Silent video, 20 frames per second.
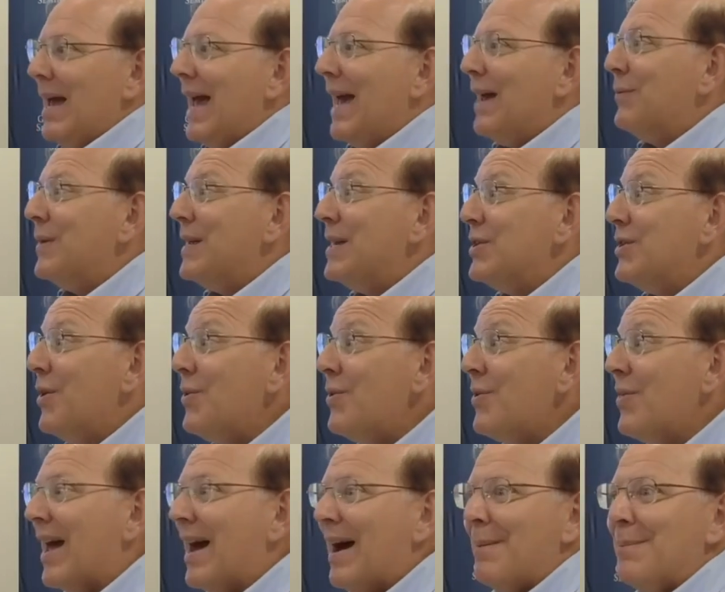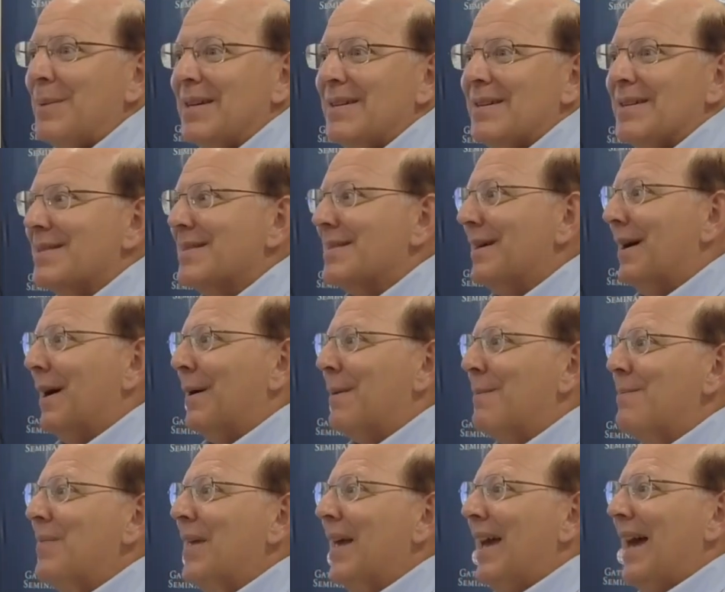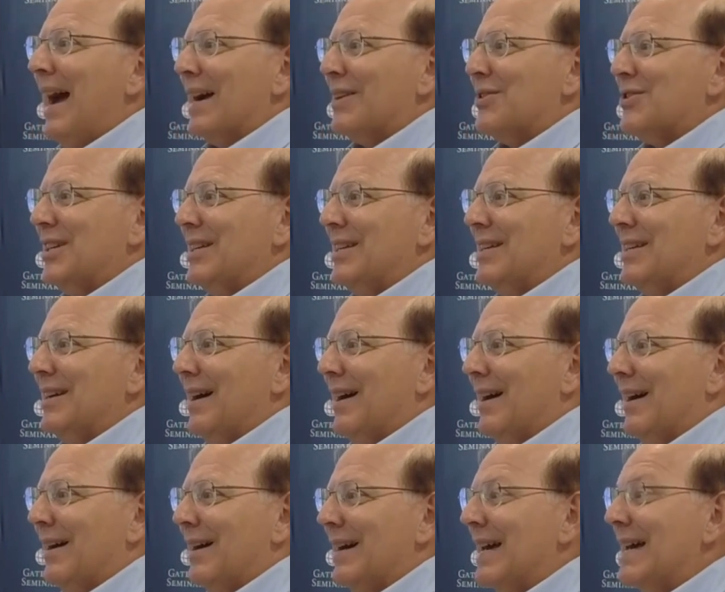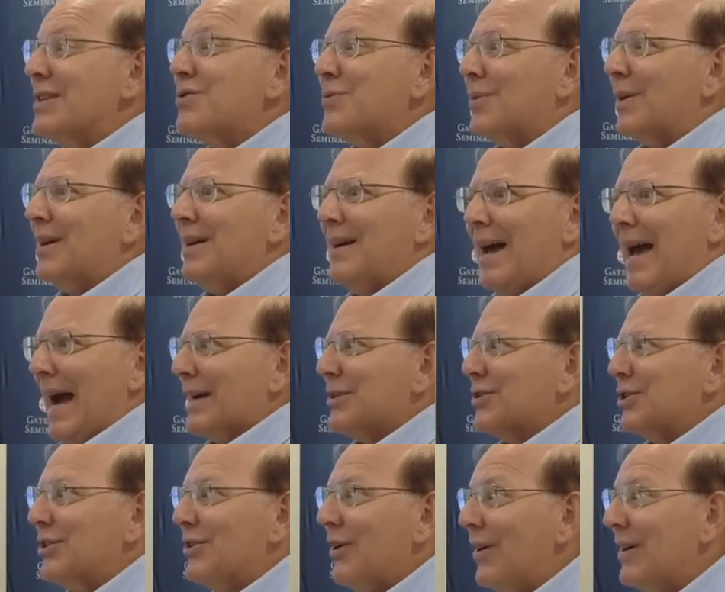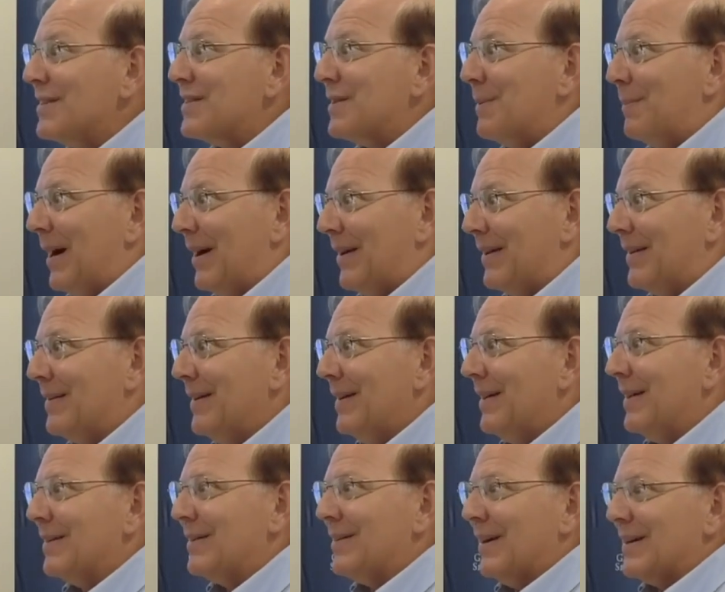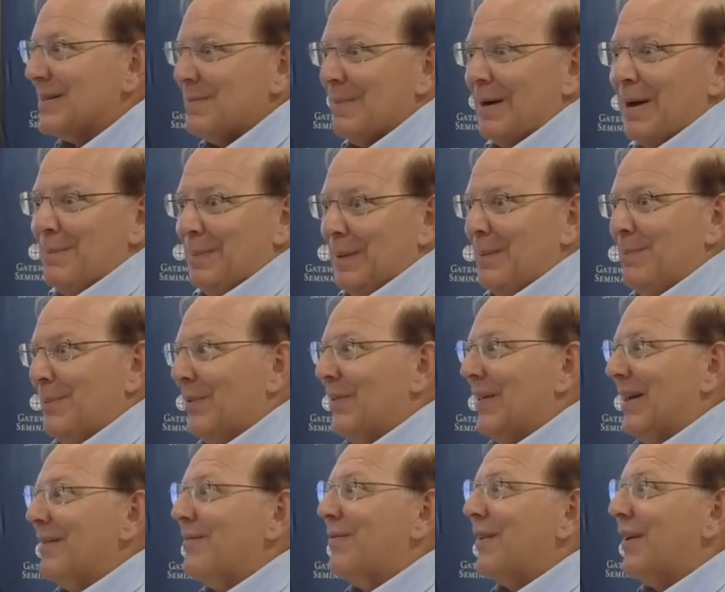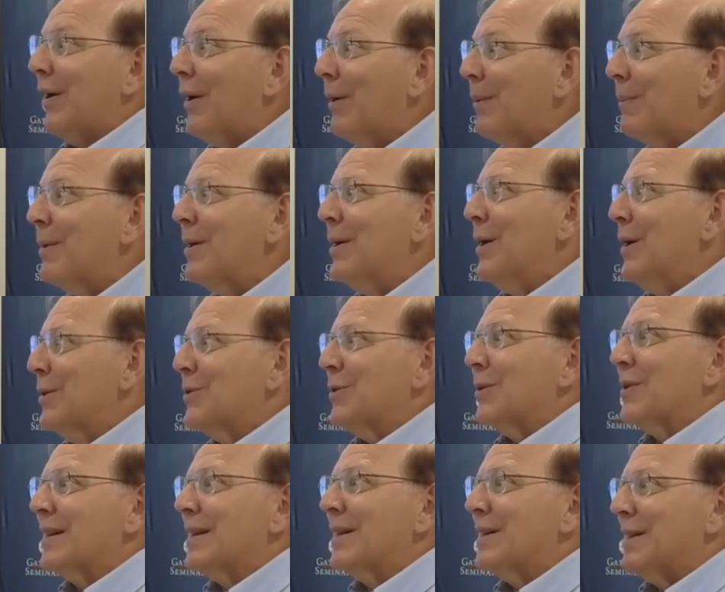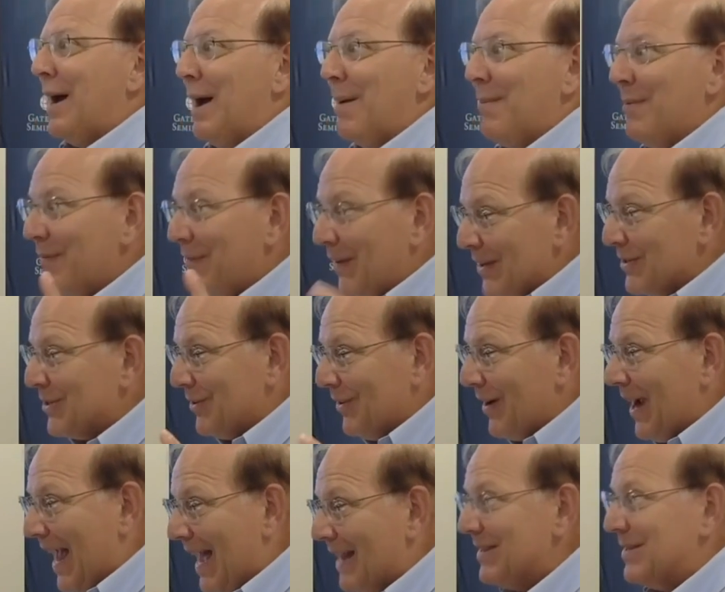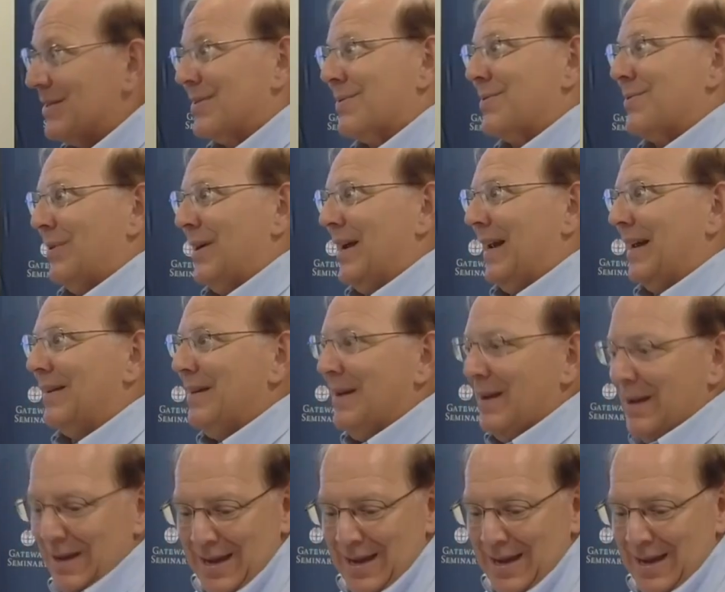And yeah. we know that because um, actually uh, Ezra actually talks about it. Okay. It talks about people that have come during the time of Esarhaddon's reign.